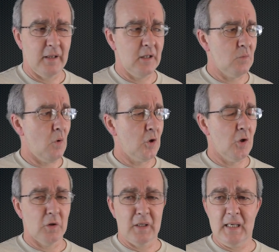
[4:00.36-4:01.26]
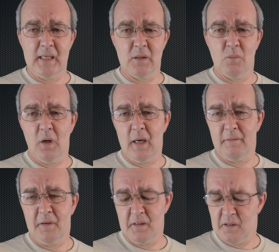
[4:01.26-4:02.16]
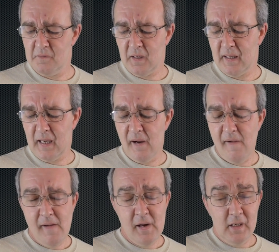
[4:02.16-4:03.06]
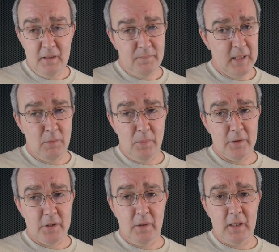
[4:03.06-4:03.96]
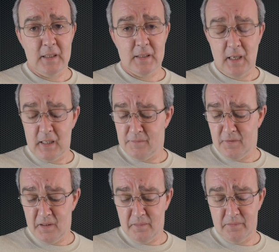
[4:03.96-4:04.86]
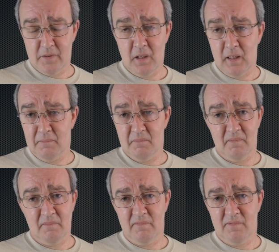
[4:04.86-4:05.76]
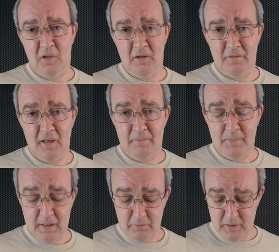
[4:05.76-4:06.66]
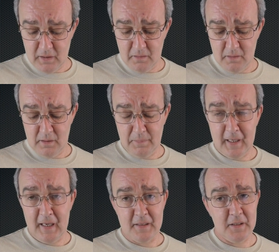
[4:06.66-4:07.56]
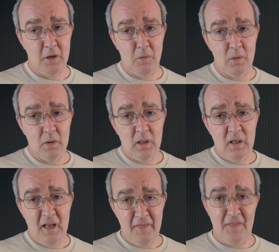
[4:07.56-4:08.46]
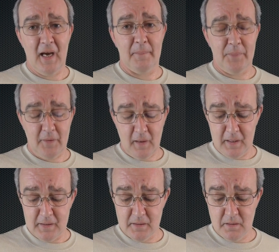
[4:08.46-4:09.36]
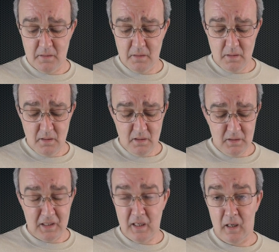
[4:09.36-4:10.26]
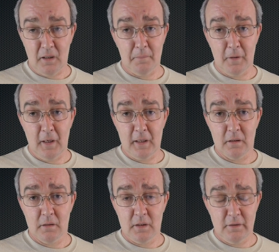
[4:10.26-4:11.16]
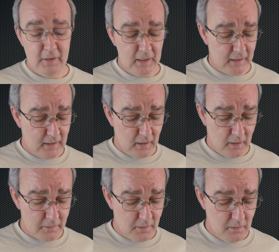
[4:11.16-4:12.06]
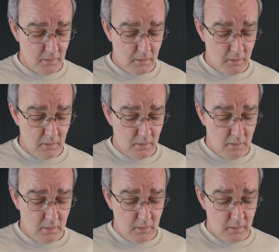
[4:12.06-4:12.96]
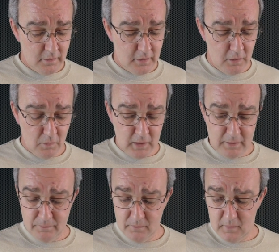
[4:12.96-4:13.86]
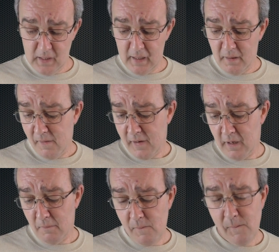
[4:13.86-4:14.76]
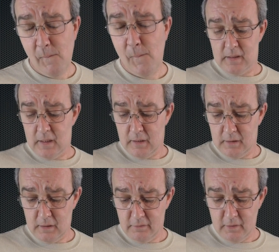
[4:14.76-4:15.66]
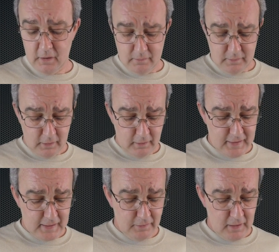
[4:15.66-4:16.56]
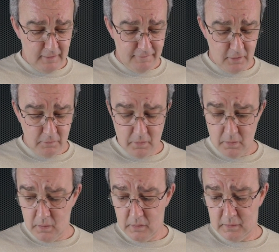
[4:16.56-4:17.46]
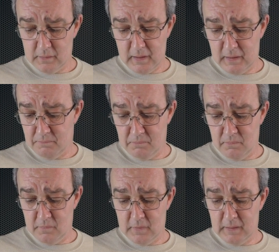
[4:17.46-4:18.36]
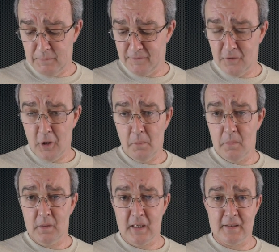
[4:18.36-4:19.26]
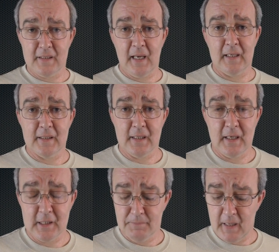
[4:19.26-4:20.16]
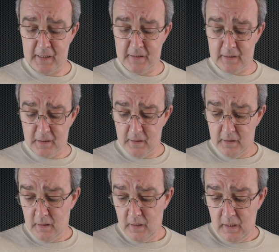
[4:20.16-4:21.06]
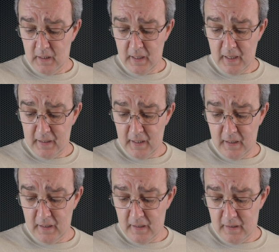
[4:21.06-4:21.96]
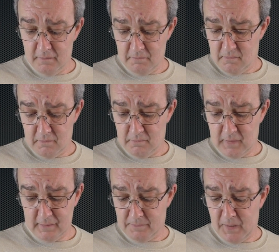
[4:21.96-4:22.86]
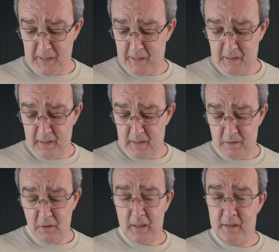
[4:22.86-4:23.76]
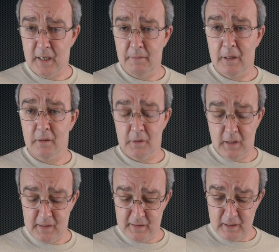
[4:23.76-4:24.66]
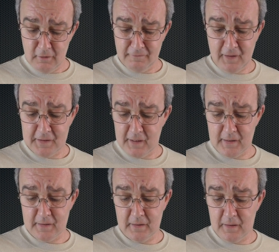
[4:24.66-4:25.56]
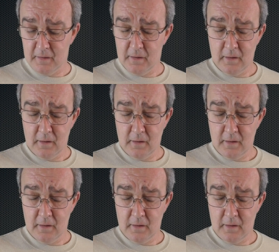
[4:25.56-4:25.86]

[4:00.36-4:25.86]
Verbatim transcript: I think there's one called Geeks and what have you and stuff like that. Pick them up on some of these sites for sort of like £4 or £5 a pair. So at that price, you can't complain. You really can't. So yeah, you know, so, you know, they're a great sounding earphone. They perform exactly as I expected, and that basically is all I can say about them, guys. They look fantastic.